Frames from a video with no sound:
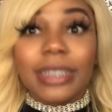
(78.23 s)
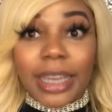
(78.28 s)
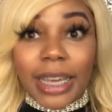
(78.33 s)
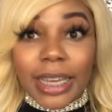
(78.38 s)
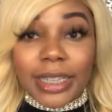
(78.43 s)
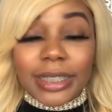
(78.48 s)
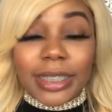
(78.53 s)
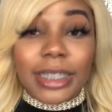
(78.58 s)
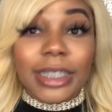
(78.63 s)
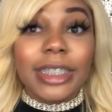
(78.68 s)

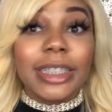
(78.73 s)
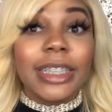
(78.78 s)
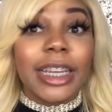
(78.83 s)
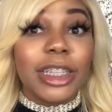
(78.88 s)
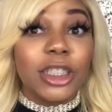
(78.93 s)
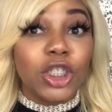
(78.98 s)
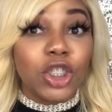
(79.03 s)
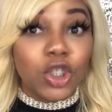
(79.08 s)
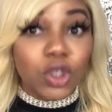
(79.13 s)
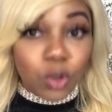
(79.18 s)
Yes, it is
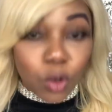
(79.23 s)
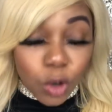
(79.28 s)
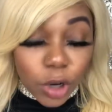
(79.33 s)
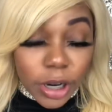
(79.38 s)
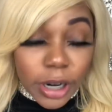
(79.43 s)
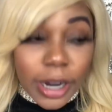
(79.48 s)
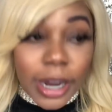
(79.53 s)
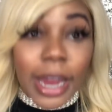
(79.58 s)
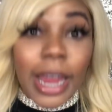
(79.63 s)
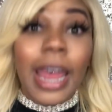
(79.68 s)
a
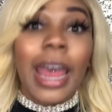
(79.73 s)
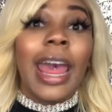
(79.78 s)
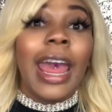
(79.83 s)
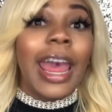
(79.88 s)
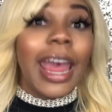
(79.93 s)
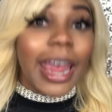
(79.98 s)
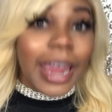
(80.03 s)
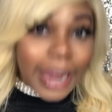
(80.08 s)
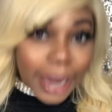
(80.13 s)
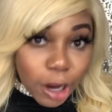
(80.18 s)
short
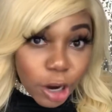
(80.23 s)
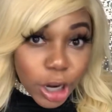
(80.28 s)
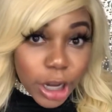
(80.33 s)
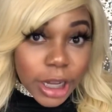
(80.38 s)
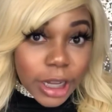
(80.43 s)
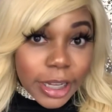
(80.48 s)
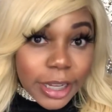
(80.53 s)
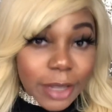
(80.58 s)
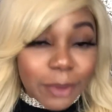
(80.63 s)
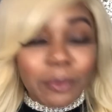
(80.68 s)

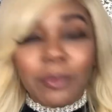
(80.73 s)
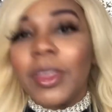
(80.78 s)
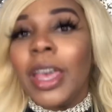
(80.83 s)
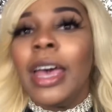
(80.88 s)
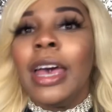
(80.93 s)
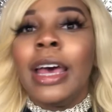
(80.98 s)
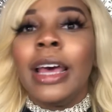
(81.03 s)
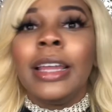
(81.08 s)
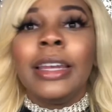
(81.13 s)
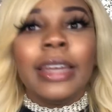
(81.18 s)
haircut.
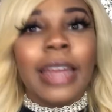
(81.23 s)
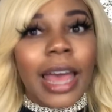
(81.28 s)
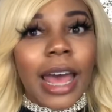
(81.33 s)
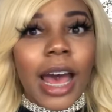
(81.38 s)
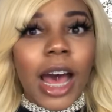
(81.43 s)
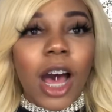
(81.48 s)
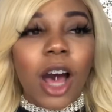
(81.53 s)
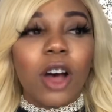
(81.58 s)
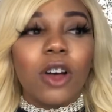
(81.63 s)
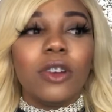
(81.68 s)

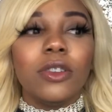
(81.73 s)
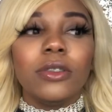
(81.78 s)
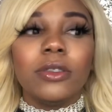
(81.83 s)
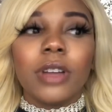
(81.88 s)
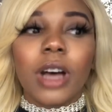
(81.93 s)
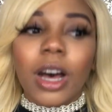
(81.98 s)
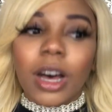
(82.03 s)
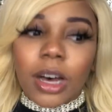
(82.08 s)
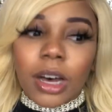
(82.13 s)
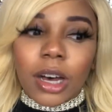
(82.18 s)

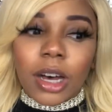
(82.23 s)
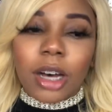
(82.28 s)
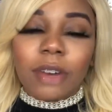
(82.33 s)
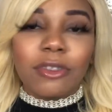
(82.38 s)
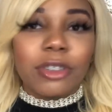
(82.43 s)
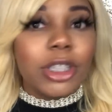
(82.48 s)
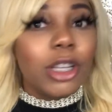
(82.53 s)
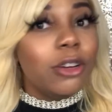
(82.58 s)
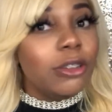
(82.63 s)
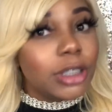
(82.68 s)
Now,
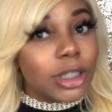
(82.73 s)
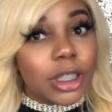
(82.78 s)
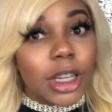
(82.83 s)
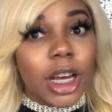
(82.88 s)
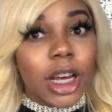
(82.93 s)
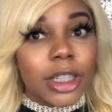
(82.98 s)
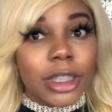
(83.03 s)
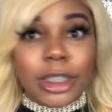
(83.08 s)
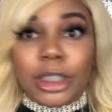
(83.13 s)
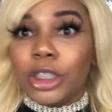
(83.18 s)
for those of
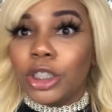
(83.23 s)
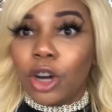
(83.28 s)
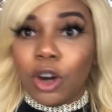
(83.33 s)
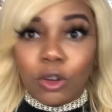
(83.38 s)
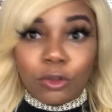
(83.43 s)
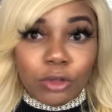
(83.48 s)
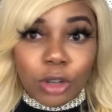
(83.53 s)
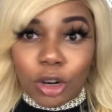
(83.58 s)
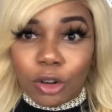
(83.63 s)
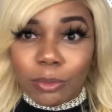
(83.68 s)
y'all that
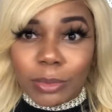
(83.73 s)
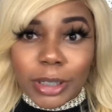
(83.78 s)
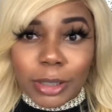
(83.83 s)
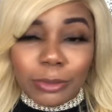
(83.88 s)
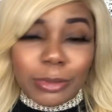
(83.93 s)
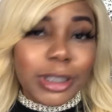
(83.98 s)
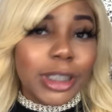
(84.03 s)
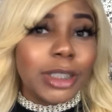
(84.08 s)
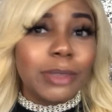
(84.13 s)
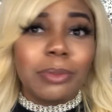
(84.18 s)
don't know me,
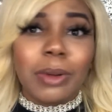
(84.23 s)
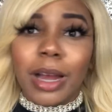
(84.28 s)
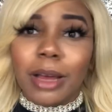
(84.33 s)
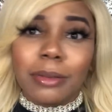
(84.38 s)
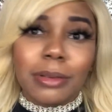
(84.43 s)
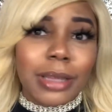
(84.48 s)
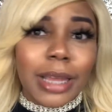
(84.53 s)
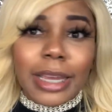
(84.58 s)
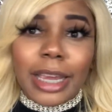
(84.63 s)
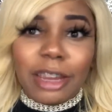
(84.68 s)
which is
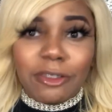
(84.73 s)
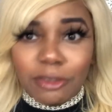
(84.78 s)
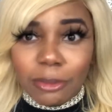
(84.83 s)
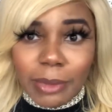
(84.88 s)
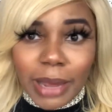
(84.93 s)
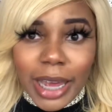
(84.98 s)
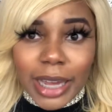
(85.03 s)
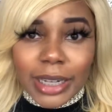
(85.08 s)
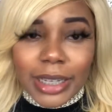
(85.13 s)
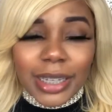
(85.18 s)
probably like
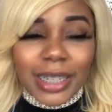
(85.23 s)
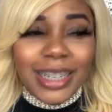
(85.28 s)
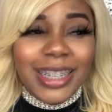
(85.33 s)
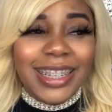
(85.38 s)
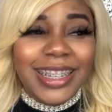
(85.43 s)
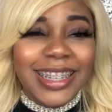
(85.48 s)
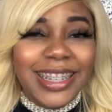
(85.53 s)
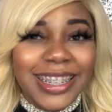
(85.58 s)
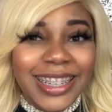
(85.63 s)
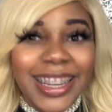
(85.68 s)
everybody
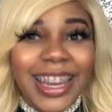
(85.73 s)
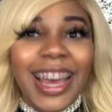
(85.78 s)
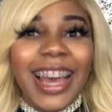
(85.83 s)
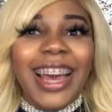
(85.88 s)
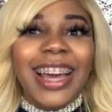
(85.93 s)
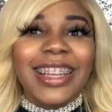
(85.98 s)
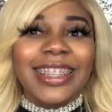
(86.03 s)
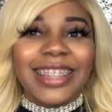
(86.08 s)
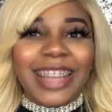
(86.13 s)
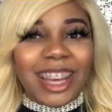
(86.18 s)

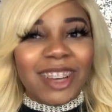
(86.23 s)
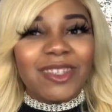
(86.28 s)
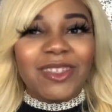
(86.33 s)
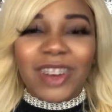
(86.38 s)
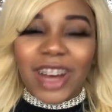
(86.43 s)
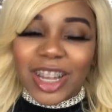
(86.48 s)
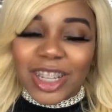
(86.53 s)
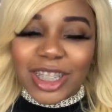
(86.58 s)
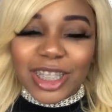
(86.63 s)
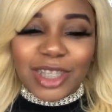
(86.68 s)
that
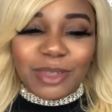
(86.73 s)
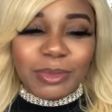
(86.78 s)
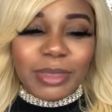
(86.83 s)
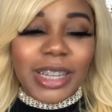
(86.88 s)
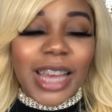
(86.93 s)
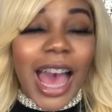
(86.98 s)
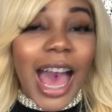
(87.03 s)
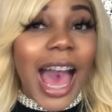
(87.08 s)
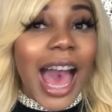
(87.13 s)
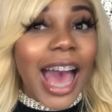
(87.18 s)
follows
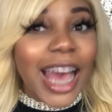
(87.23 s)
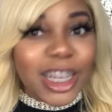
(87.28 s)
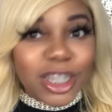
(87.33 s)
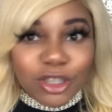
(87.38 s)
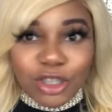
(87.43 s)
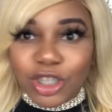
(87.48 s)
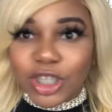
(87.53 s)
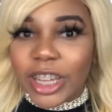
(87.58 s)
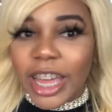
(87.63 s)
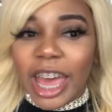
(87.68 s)
me, I
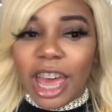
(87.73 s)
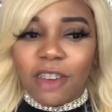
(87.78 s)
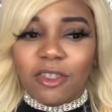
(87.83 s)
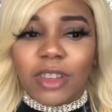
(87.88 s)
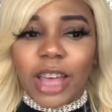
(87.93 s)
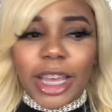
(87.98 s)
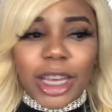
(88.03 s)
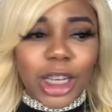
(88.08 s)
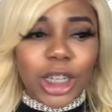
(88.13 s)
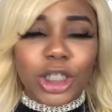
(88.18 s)
used to have
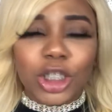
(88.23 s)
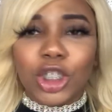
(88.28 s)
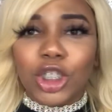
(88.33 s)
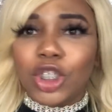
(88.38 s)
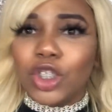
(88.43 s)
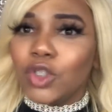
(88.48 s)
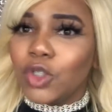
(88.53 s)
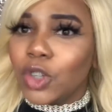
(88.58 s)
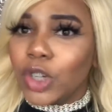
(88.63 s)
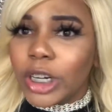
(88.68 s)
like a
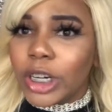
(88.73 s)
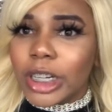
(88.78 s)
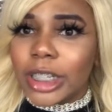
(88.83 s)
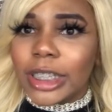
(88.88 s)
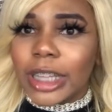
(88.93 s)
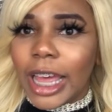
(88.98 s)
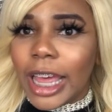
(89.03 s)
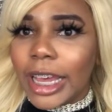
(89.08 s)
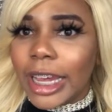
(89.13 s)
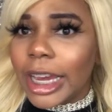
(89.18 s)
short
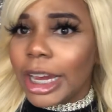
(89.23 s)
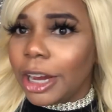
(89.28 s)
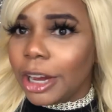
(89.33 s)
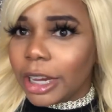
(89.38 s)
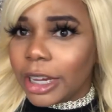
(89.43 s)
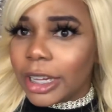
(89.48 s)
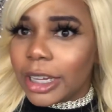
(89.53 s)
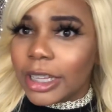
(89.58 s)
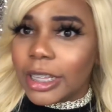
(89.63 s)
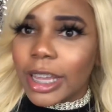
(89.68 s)
like
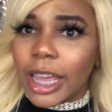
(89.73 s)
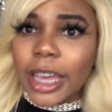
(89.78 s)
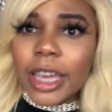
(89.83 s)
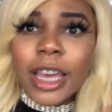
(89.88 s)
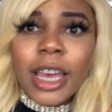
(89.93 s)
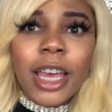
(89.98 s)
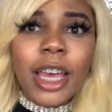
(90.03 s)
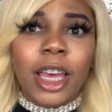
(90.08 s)
haircut. Like